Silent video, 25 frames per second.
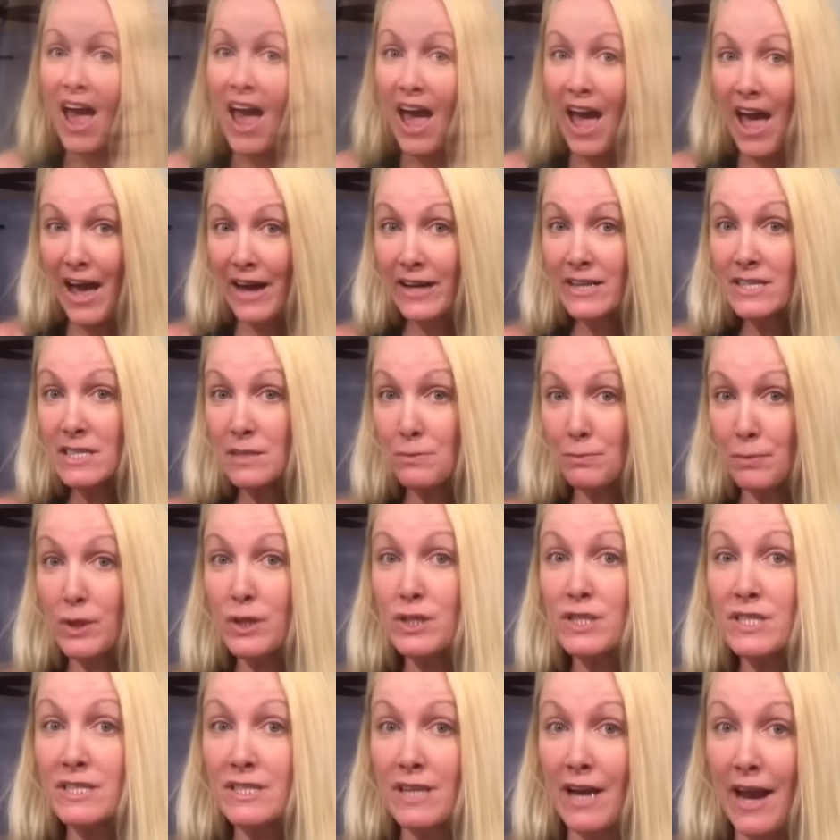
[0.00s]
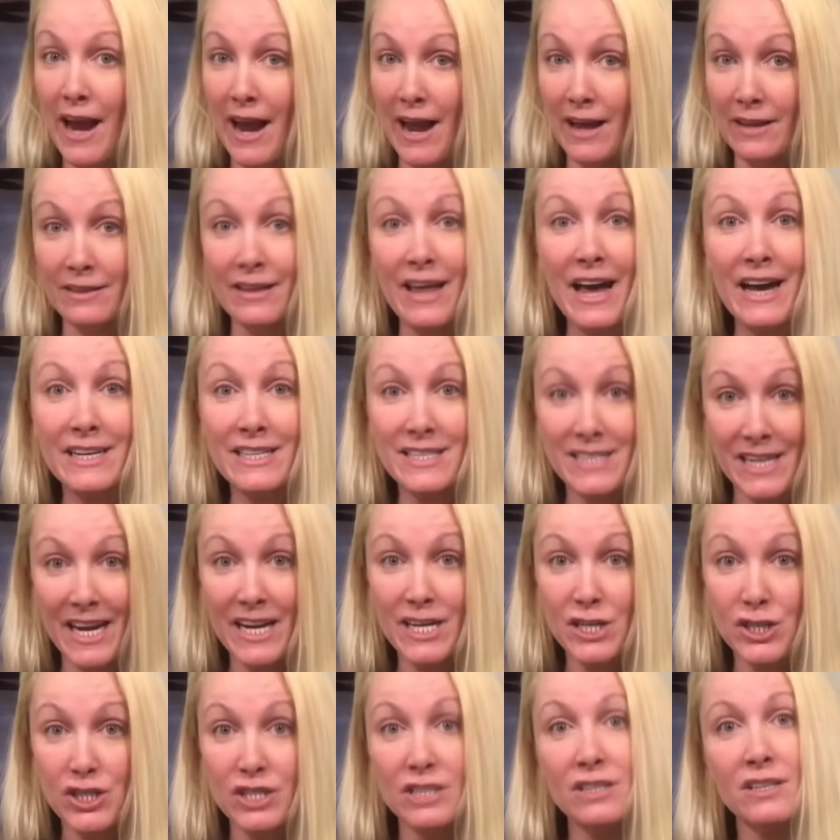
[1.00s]
Experts and
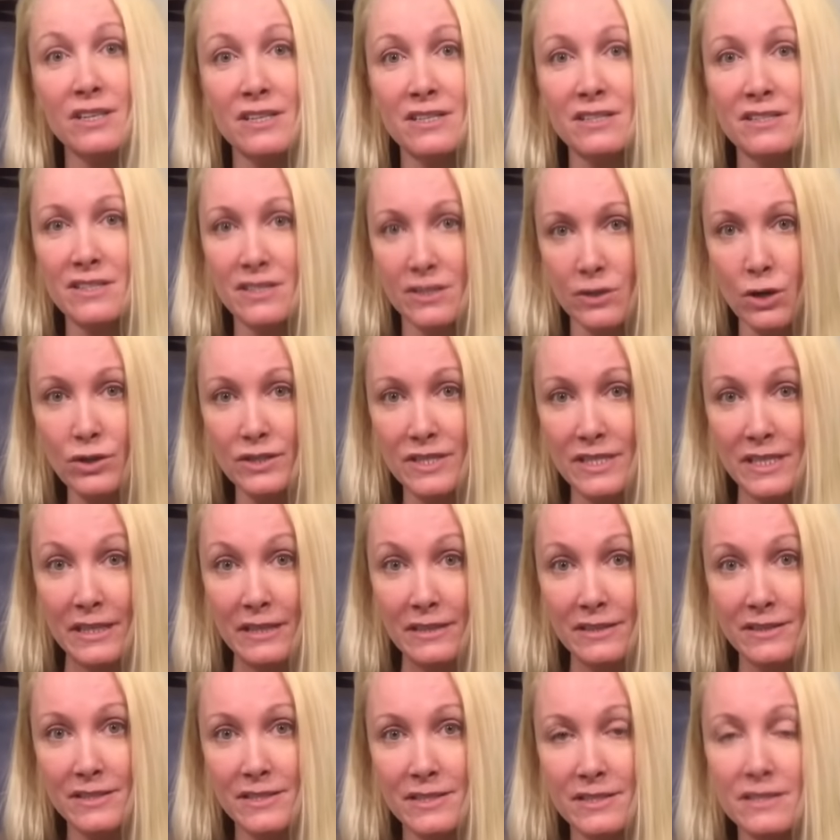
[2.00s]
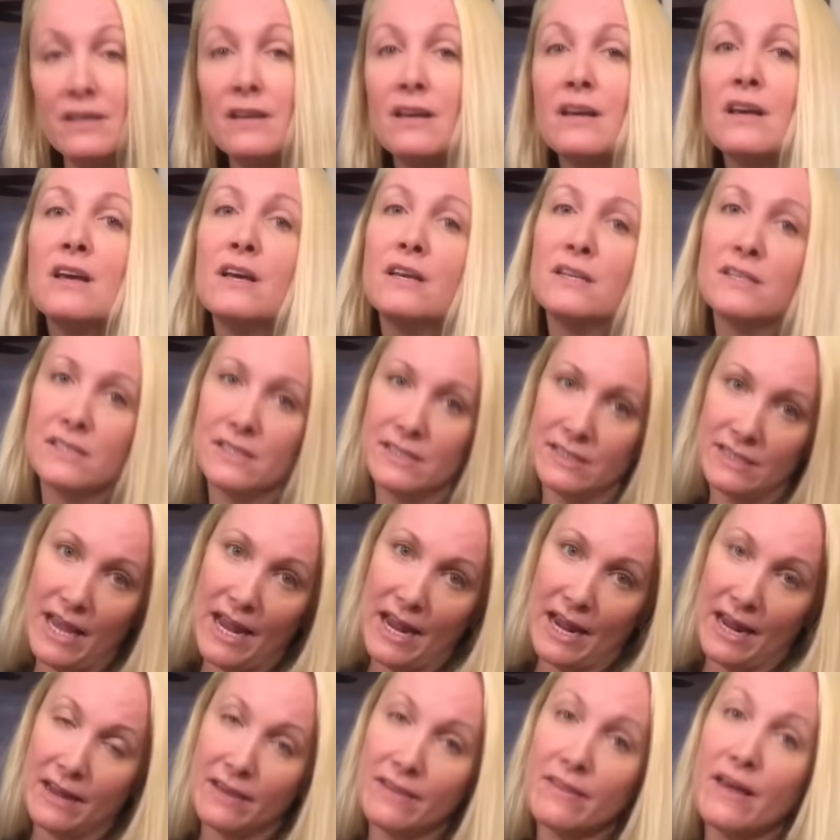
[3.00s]
lactation consultants
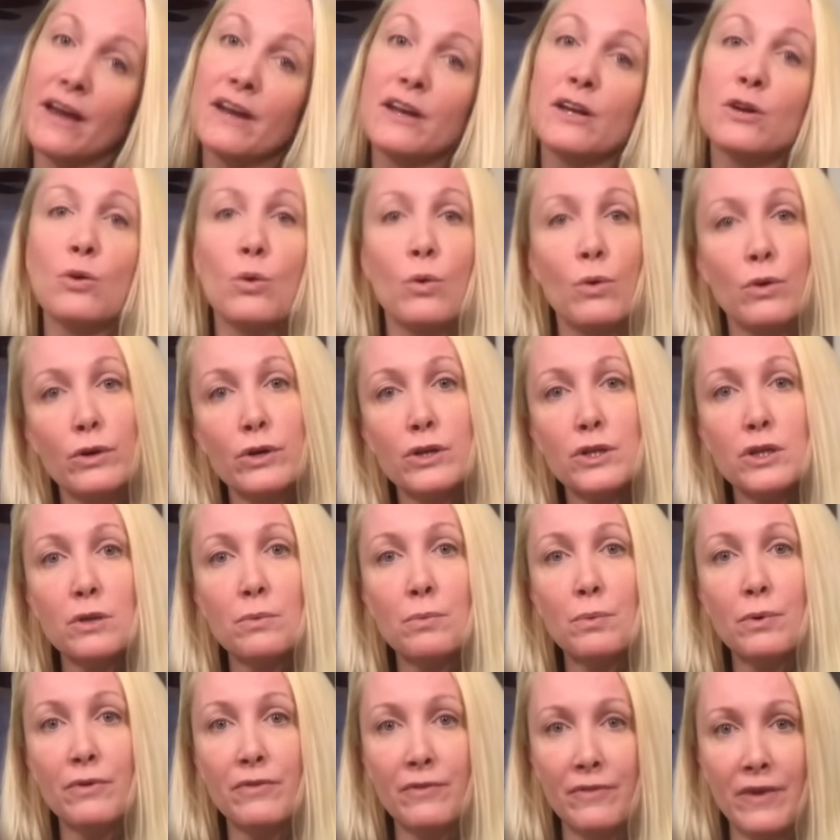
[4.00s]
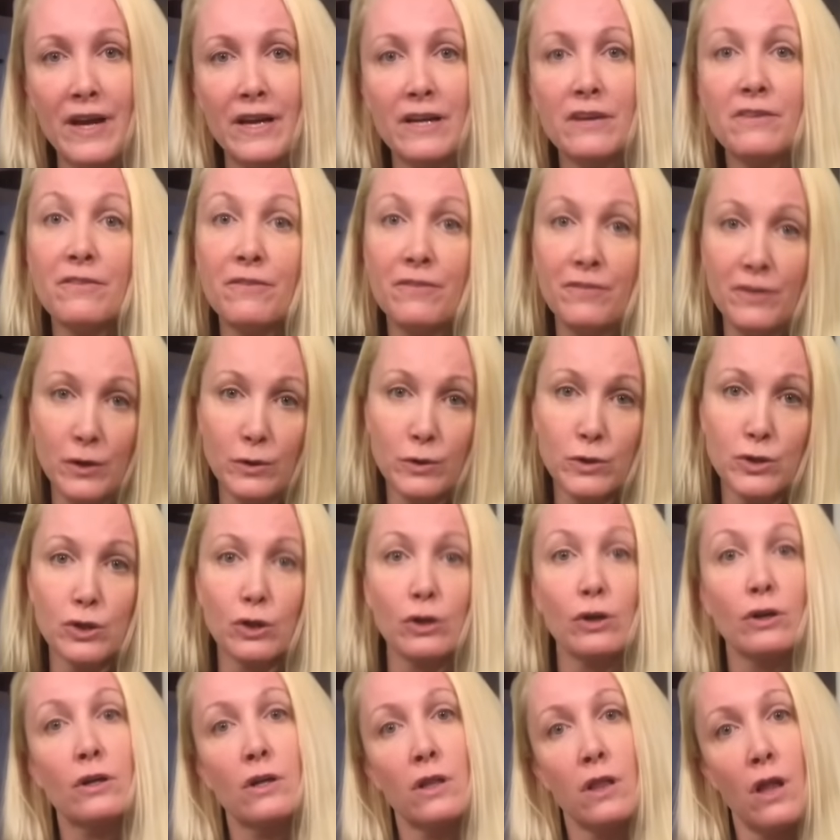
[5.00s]
say that in order to prevent
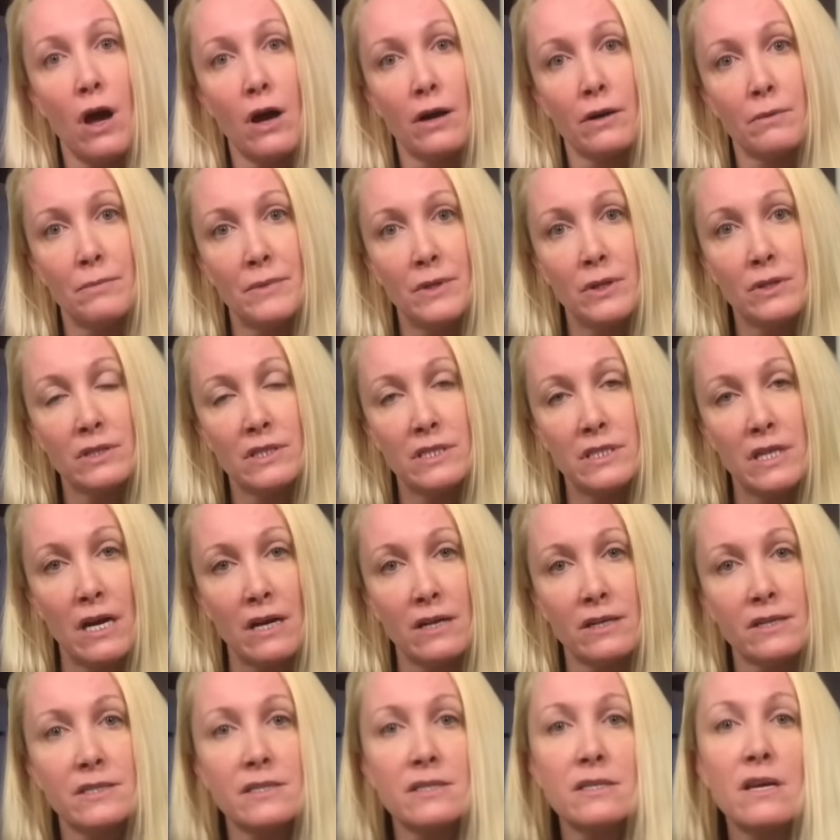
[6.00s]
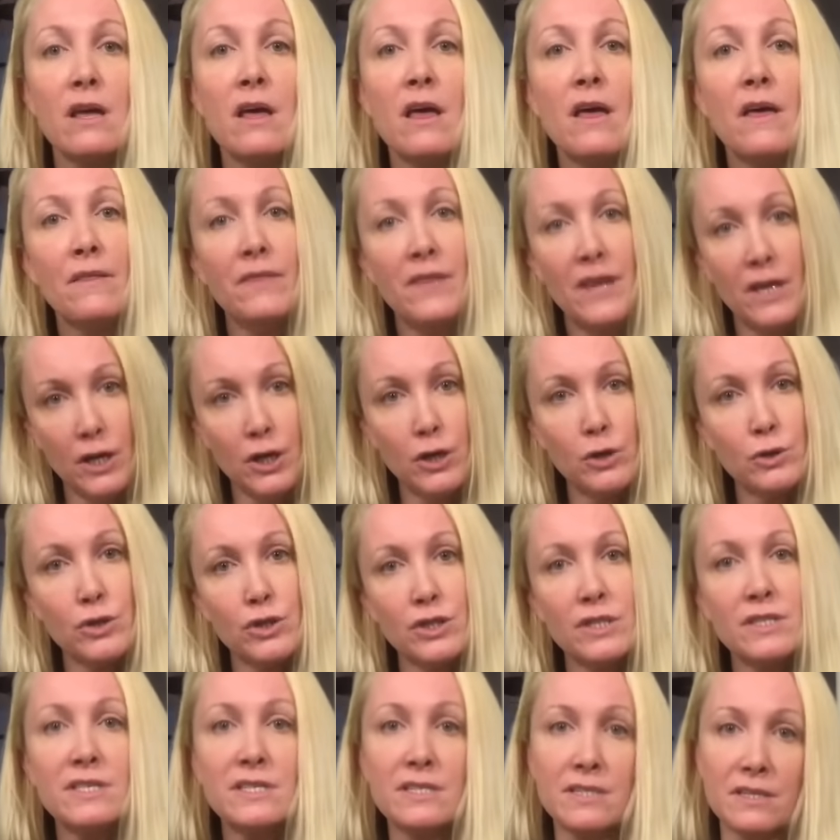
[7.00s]
future clogged milk ducts, that you
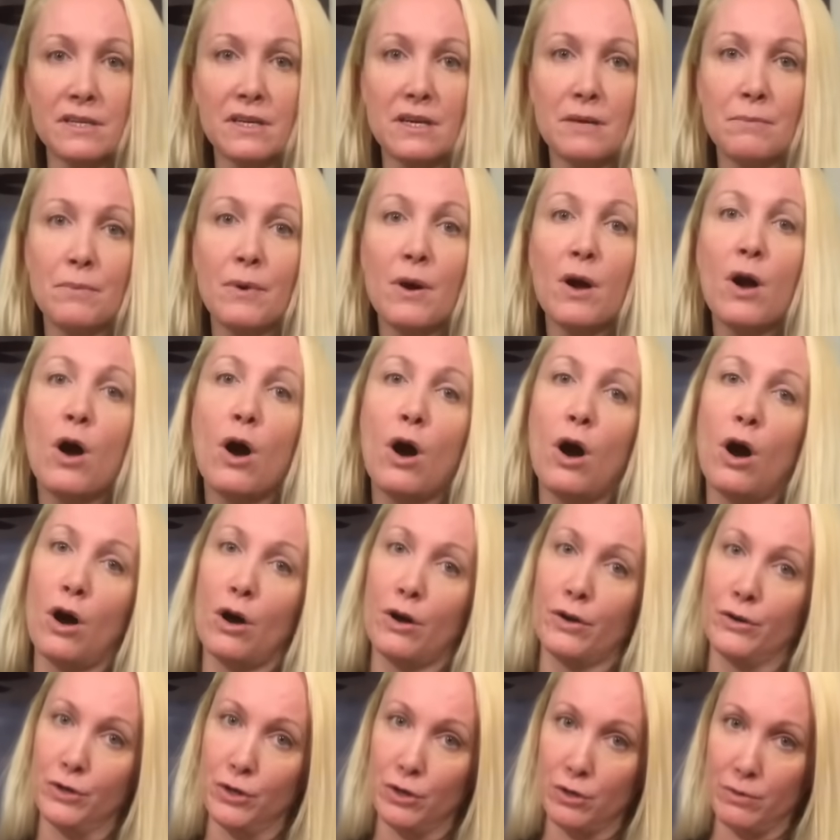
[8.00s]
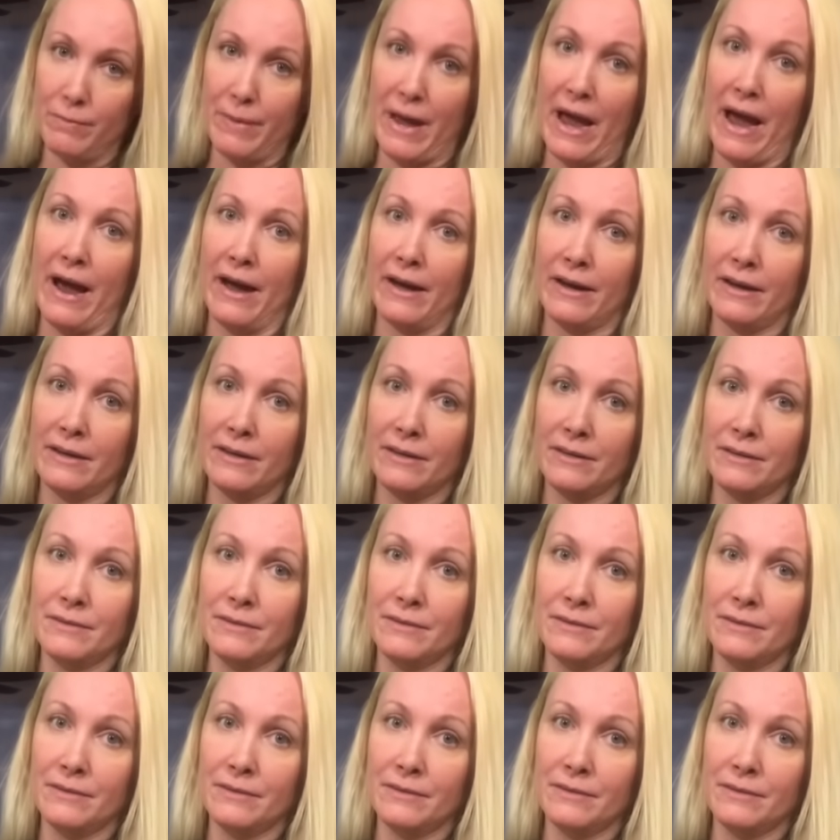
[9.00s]
should sleep on your back.